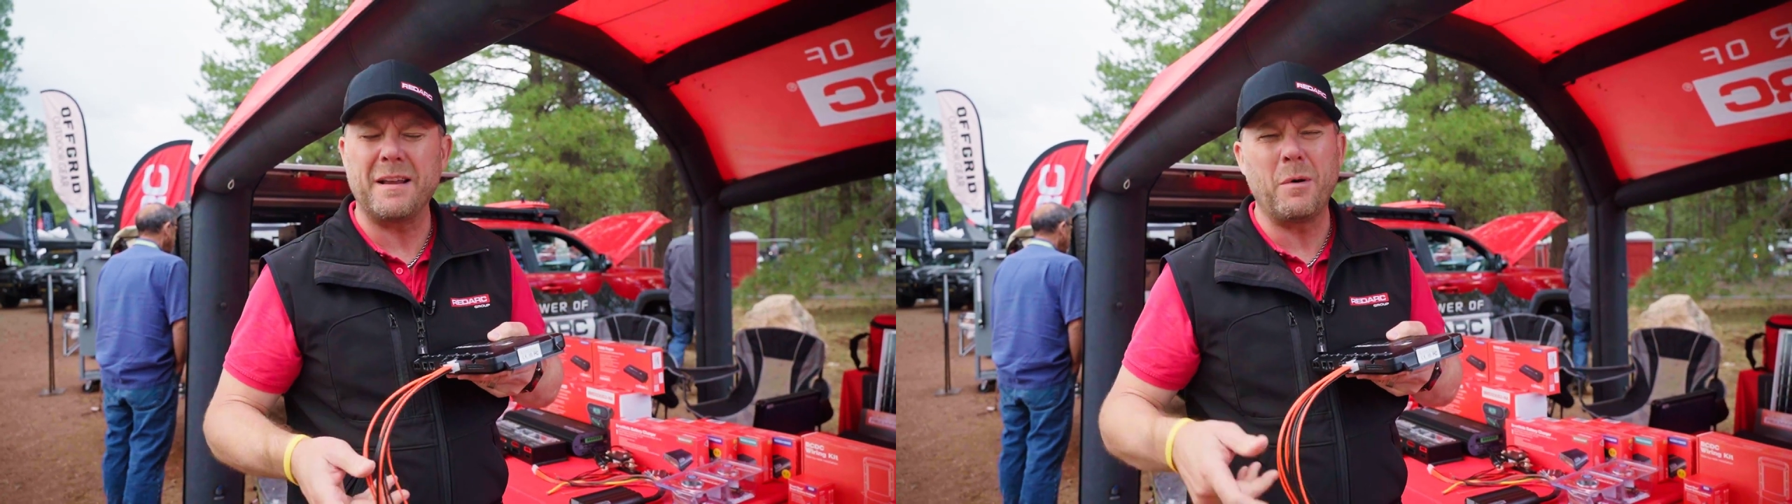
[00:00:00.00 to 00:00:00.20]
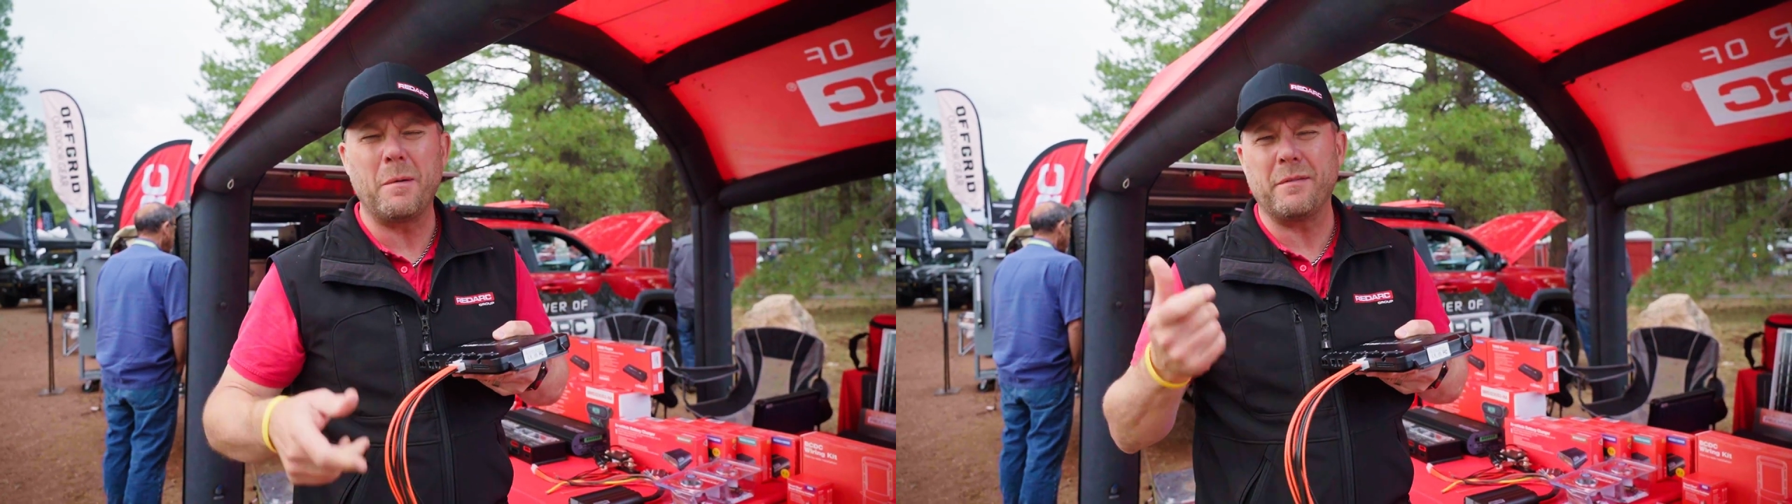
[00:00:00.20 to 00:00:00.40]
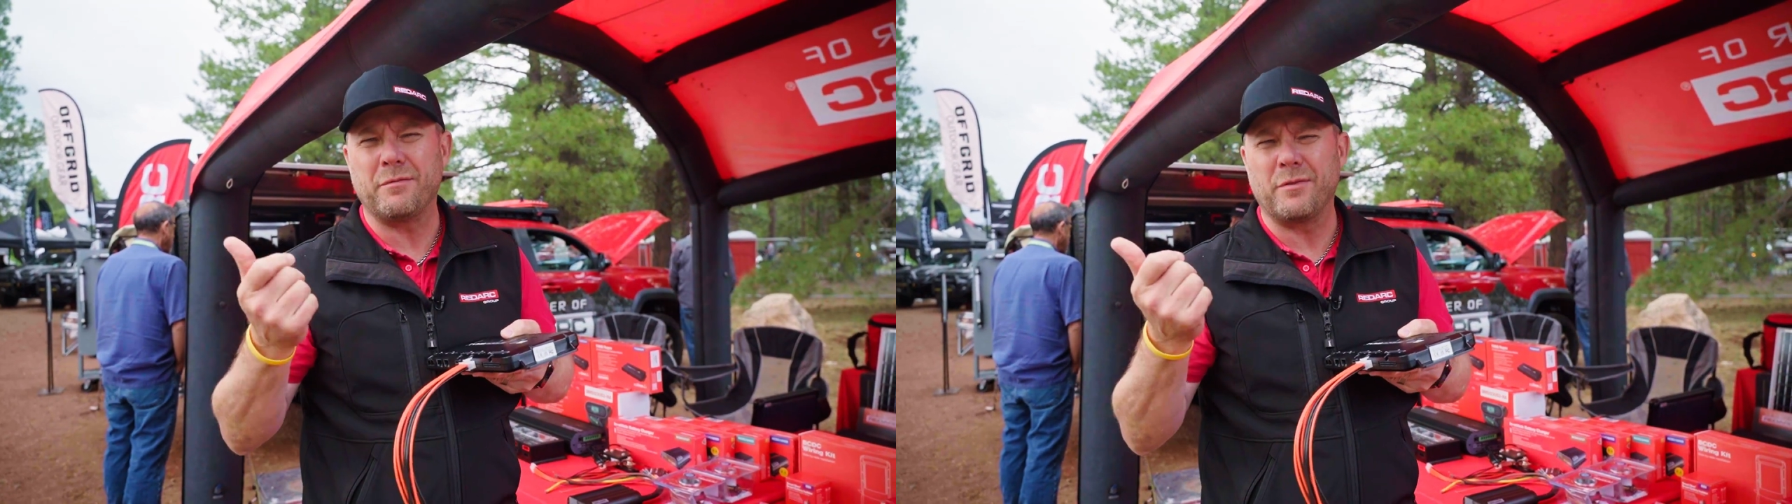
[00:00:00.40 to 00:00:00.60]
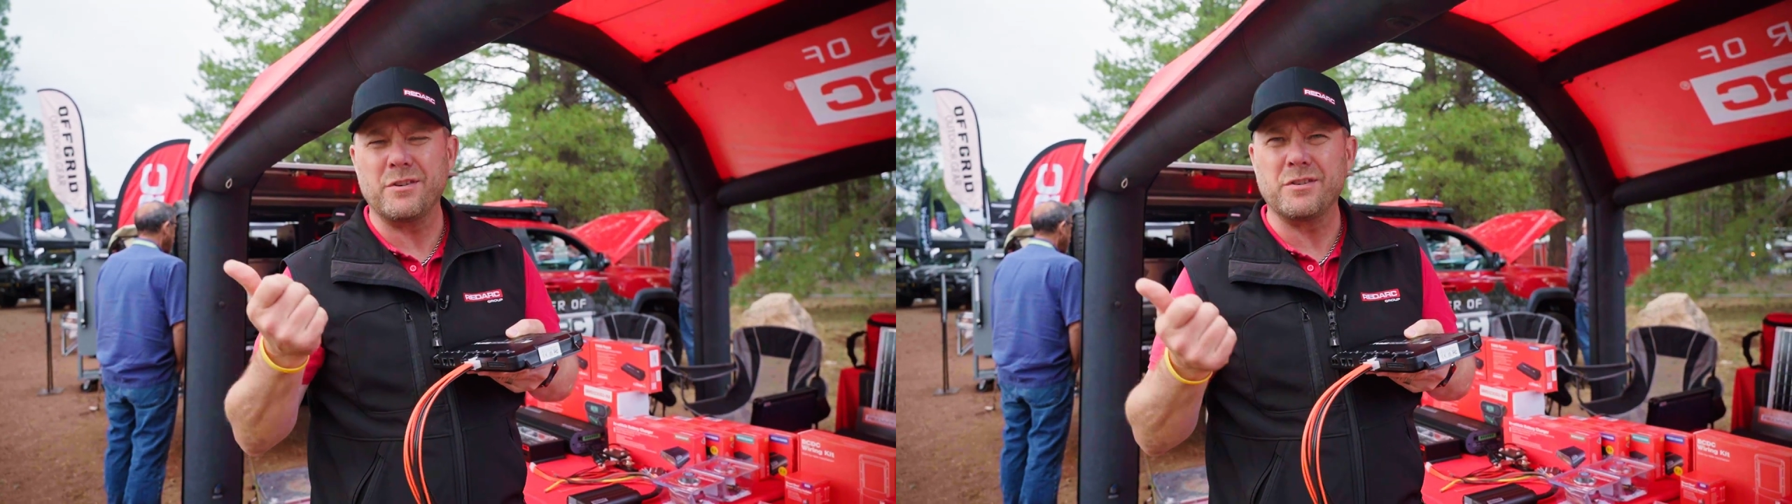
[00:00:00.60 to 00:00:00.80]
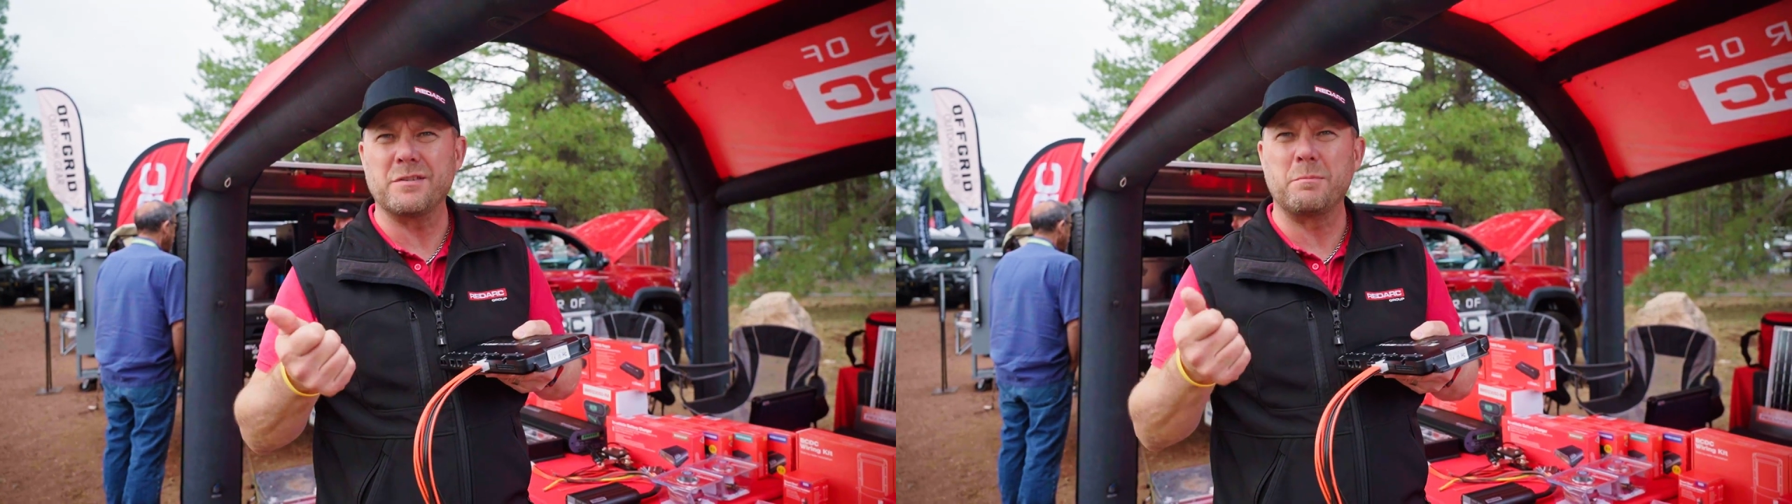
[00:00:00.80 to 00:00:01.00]
They might be
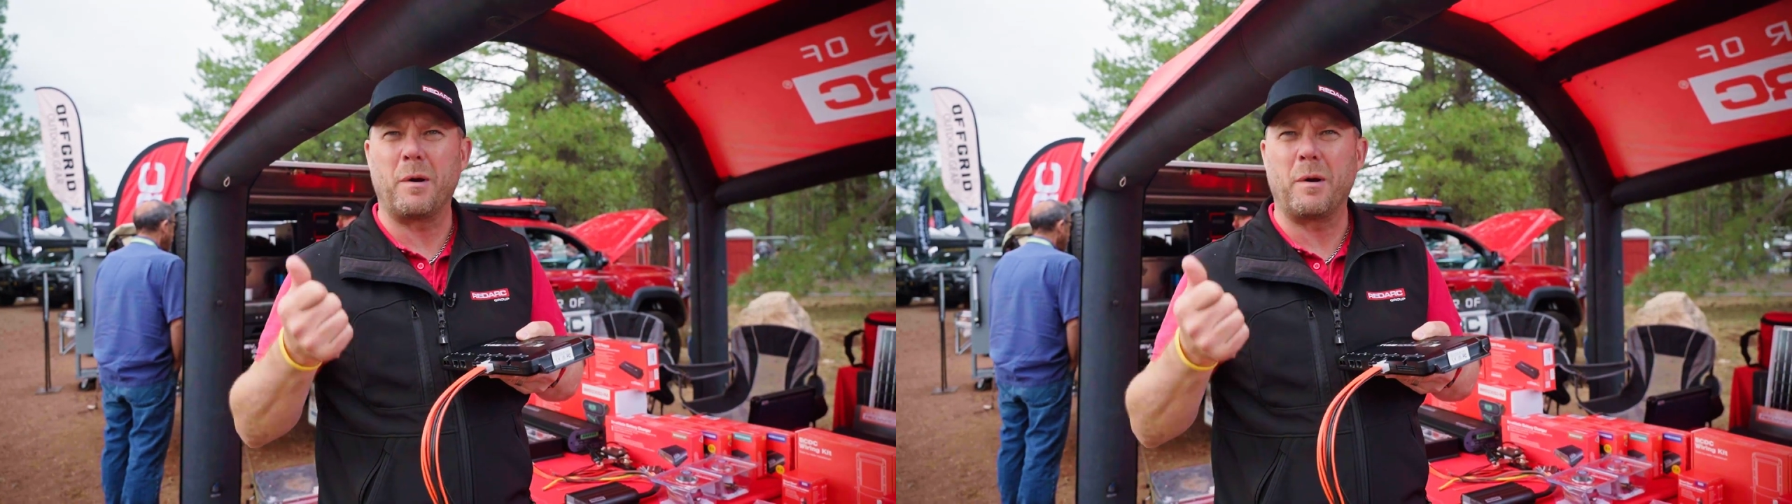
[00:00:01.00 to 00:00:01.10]
fridges,